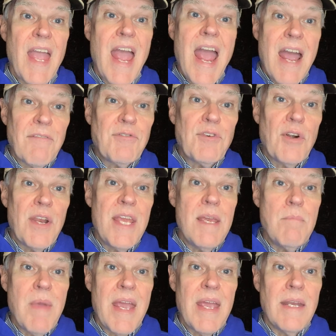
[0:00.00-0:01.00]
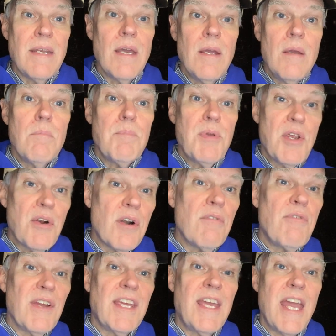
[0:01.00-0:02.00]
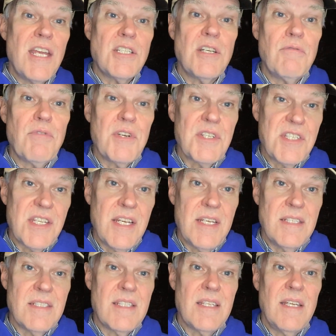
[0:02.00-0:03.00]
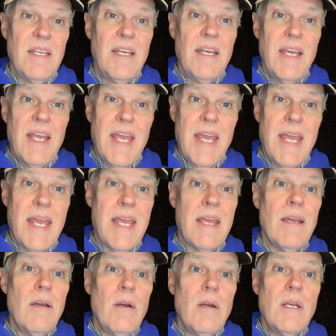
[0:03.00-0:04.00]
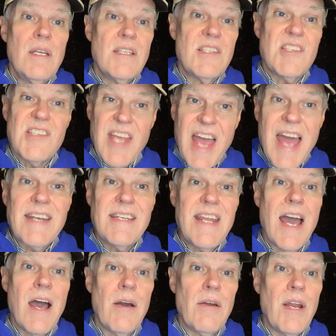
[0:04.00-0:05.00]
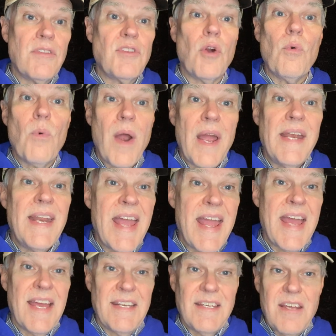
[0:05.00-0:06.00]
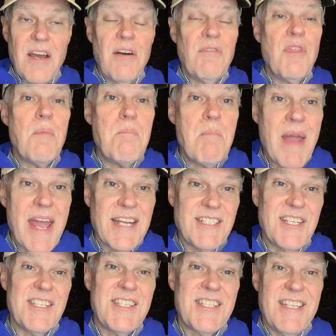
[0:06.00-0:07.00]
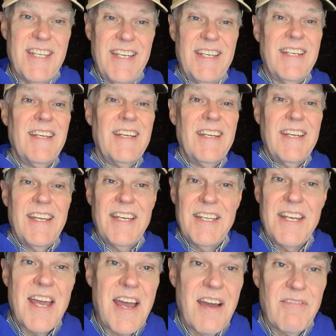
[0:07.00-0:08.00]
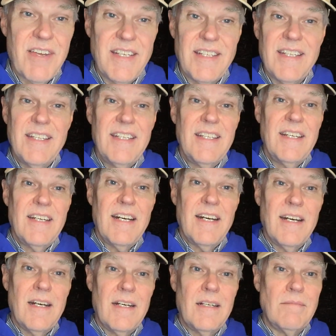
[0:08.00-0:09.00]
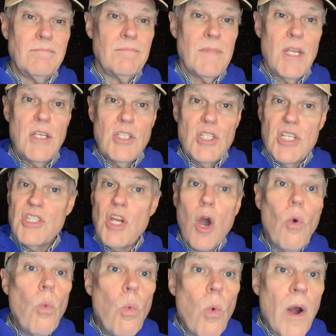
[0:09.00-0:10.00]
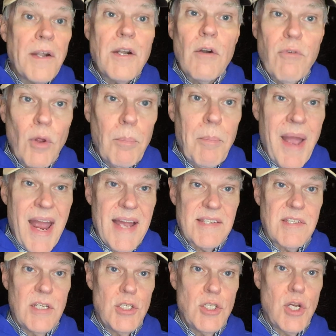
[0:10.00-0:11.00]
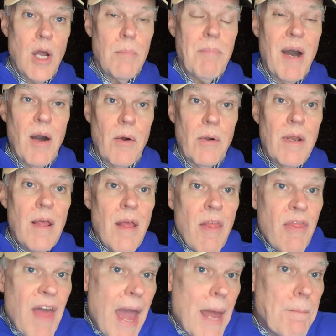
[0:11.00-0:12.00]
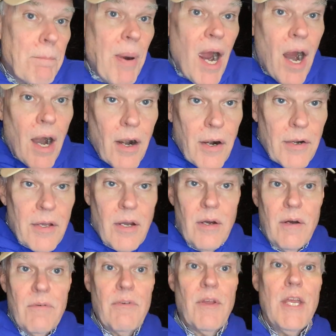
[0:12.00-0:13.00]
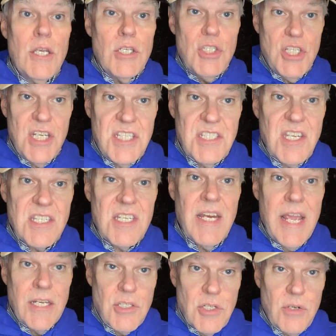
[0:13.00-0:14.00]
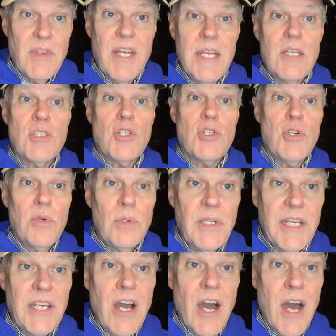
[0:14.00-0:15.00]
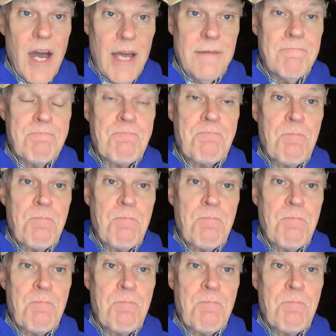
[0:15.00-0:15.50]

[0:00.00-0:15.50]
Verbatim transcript: After he made purification for sins, he sat down at the right hand of the majesty in heaven. Um, just a wonderful passage about that part of Jesus' nature, that he is truly God.